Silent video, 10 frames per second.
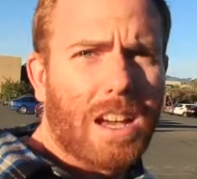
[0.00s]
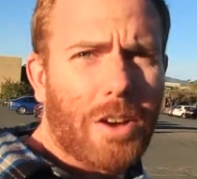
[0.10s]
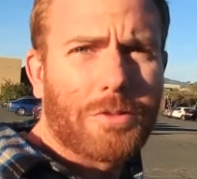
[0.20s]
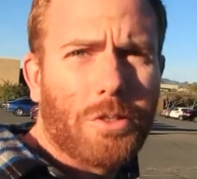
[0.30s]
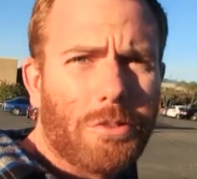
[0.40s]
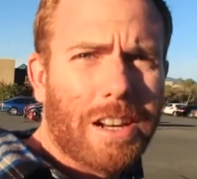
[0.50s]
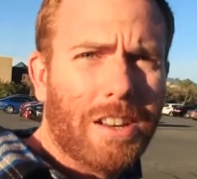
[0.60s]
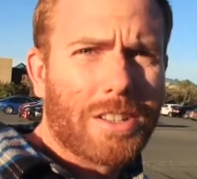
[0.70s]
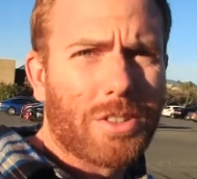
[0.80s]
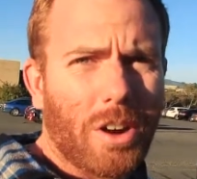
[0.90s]
After a really
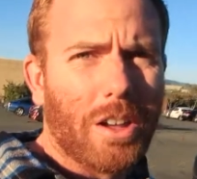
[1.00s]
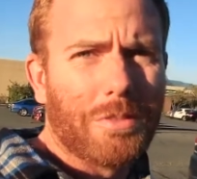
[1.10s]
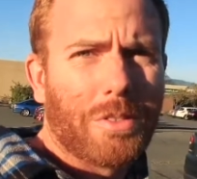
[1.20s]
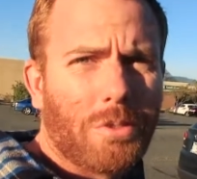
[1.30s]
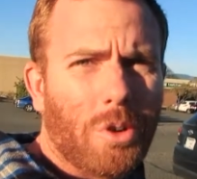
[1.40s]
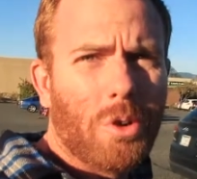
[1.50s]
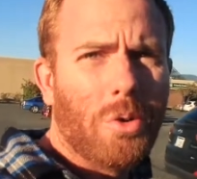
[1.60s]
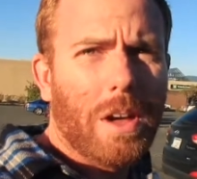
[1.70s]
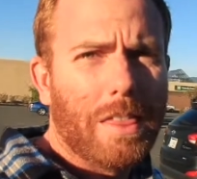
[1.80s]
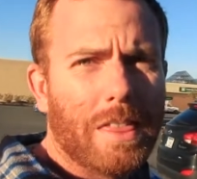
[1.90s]
nice drive
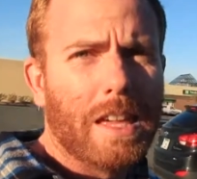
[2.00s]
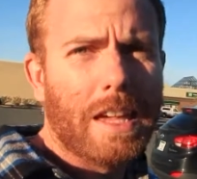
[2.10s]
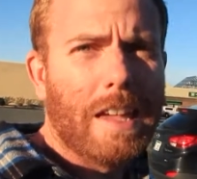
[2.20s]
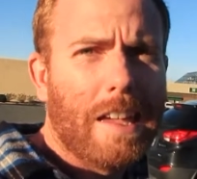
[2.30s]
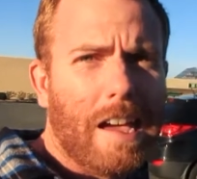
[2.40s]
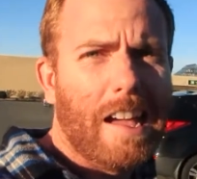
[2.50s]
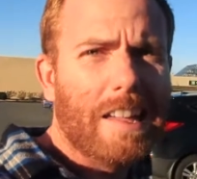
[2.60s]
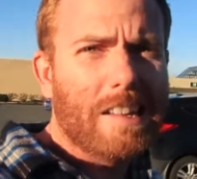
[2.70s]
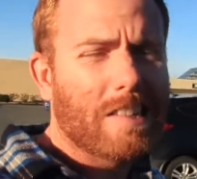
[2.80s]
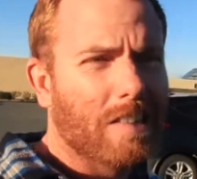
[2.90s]
through the
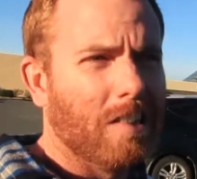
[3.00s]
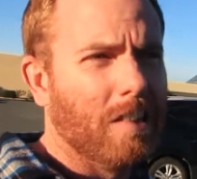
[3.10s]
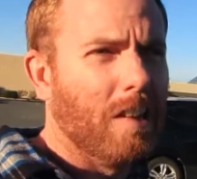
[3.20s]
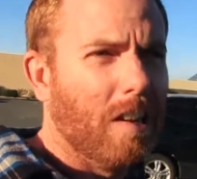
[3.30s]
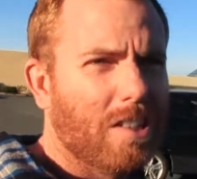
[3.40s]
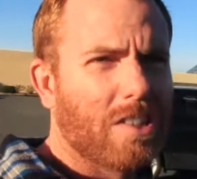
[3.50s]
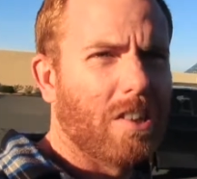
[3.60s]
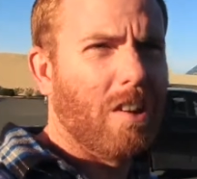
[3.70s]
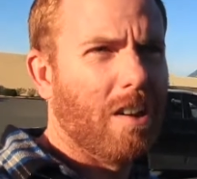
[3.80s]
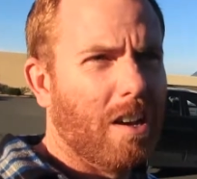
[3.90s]
eastern
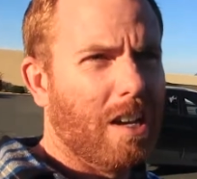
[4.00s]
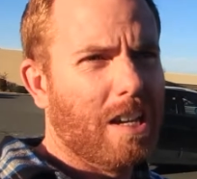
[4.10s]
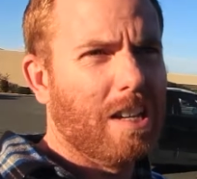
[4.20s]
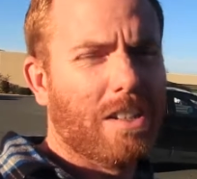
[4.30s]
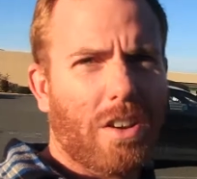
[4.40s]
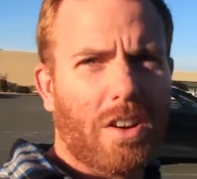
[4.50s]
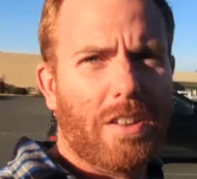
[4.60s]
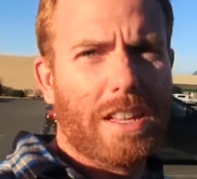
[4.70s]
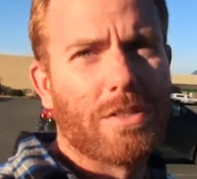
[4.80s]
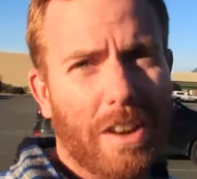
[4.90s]
side,
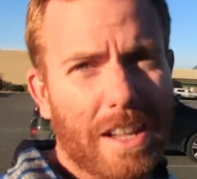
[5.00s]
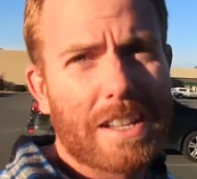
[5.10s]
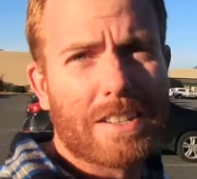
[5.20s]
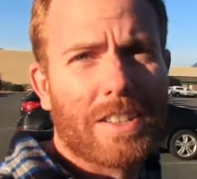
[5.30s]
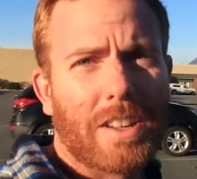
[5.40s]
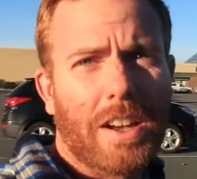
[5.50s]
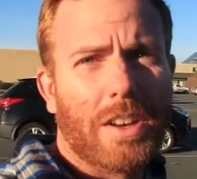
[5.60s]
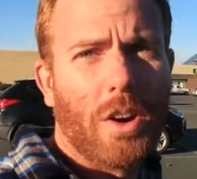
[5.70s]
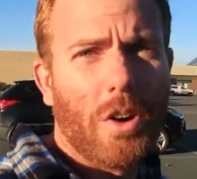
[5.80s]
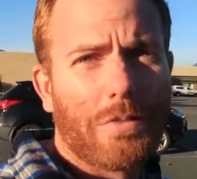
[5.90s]
that's right, eastern
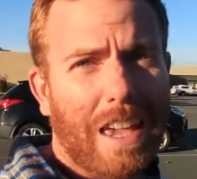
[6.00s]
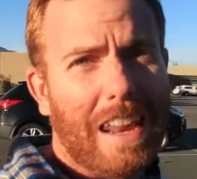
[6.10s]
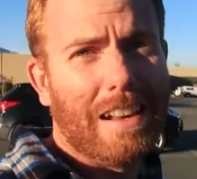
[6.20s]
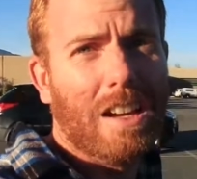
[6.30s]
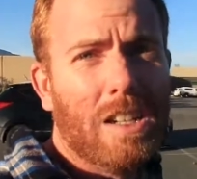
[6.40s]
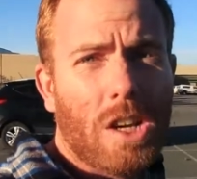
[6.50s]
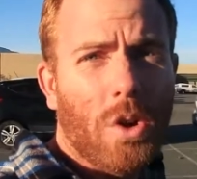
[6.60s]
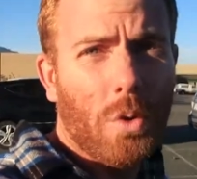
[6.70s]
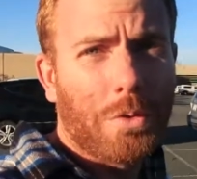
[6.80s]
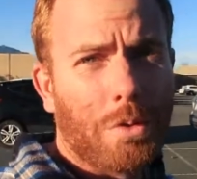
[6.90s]
side of Canada,
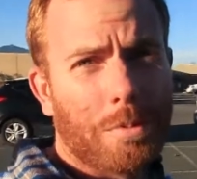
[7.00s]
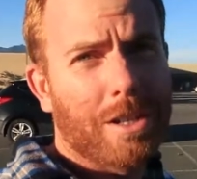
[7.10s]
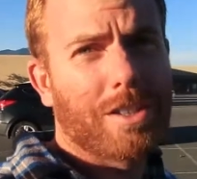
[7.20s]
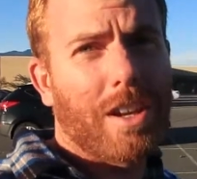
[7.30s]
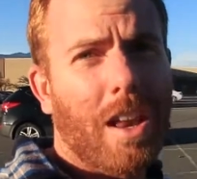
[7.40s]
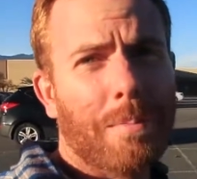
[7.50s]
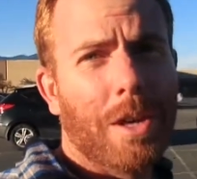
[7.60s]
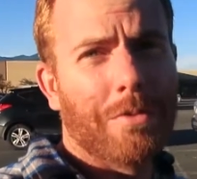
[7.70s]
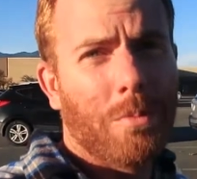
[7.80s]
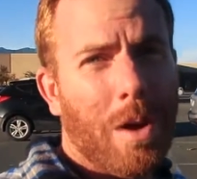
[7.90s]
all through British
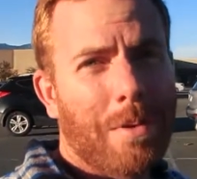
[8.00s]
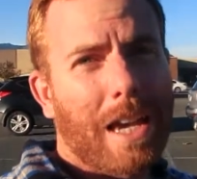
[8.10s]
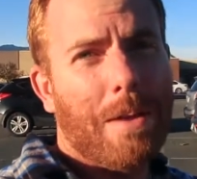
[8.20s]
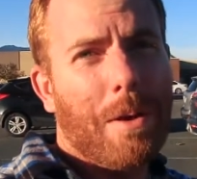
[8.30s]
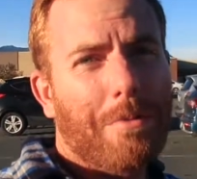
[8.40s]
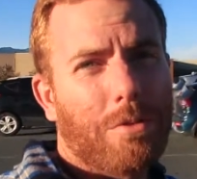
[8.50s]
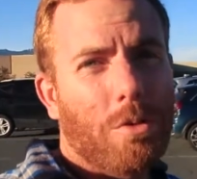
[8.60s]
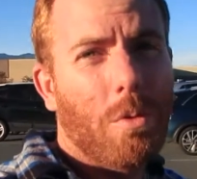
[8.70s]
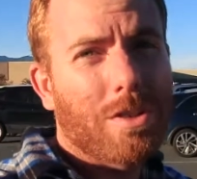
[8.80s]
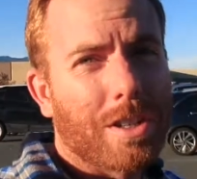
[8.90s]
Columbia from where we came up
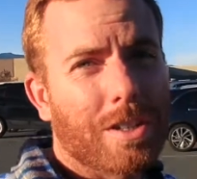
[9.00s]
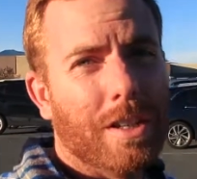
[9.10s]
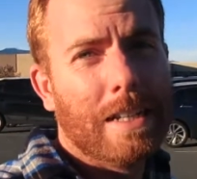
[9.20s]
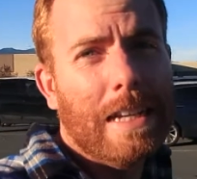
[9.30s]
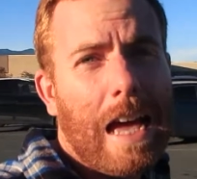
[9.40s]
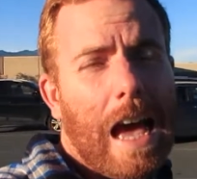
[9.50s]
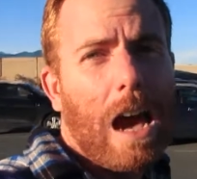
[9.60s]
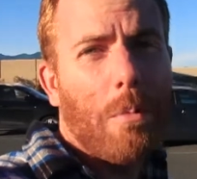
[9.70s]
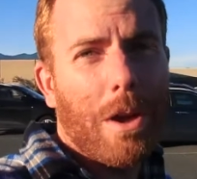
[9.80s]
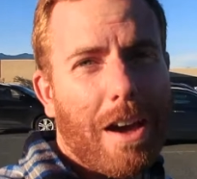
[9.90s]
through Washington,
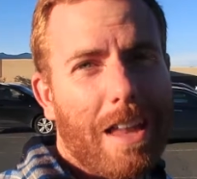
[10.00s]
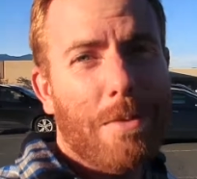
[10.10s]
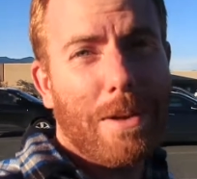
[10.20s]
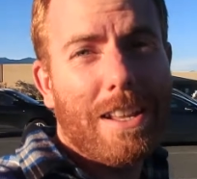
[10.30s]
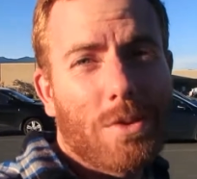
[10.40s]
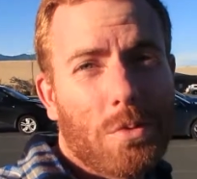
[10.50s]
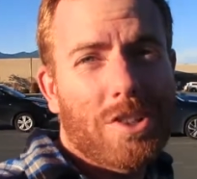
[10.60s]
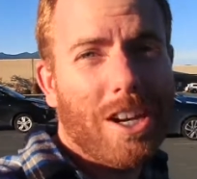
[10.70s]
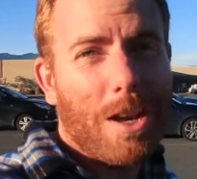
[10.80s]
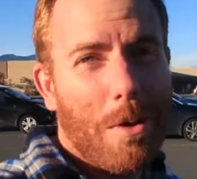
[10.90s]
we are in a place
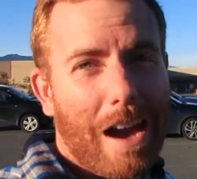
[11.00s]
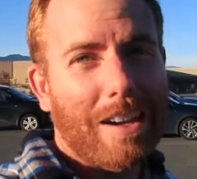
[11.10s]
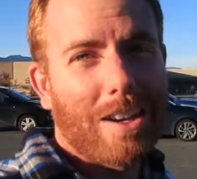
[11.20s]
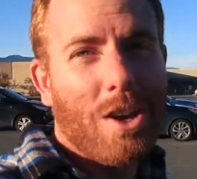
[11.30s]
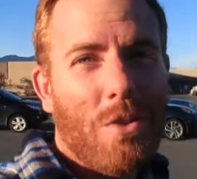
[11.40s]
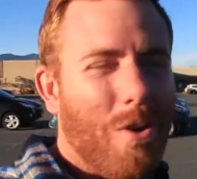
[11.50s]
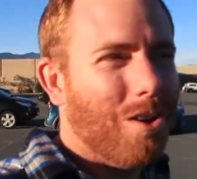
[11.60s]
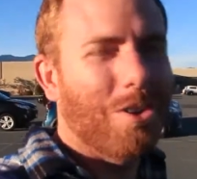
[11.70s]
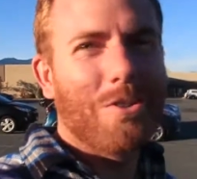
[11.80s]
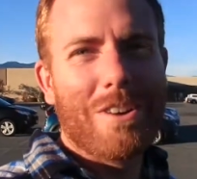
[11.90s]
called Chilliwack. What
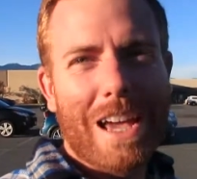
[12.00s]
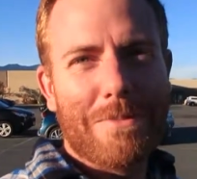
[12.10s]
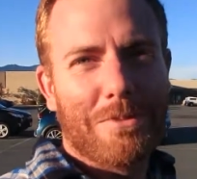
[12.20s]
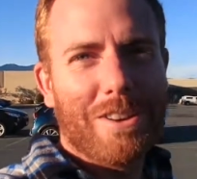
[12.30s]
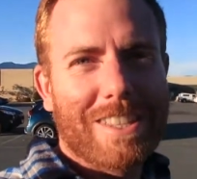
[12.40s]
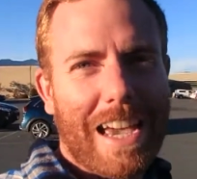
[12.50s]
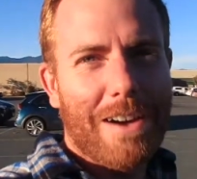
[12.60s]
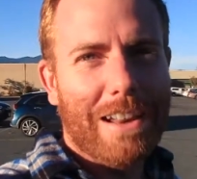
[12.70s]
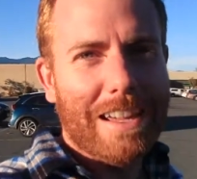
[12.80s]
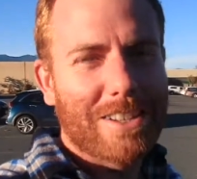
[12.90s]
a cool name for a
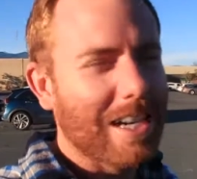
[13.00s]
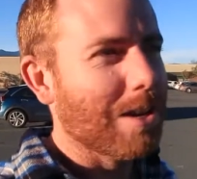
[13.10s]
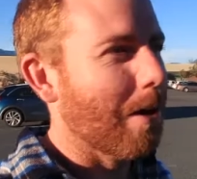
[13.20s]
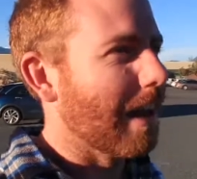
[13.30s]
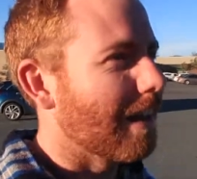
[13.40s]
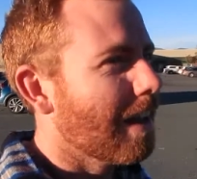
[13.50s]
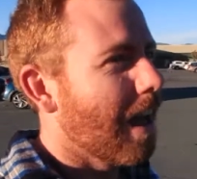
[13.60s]
town, eh? Chilliwack.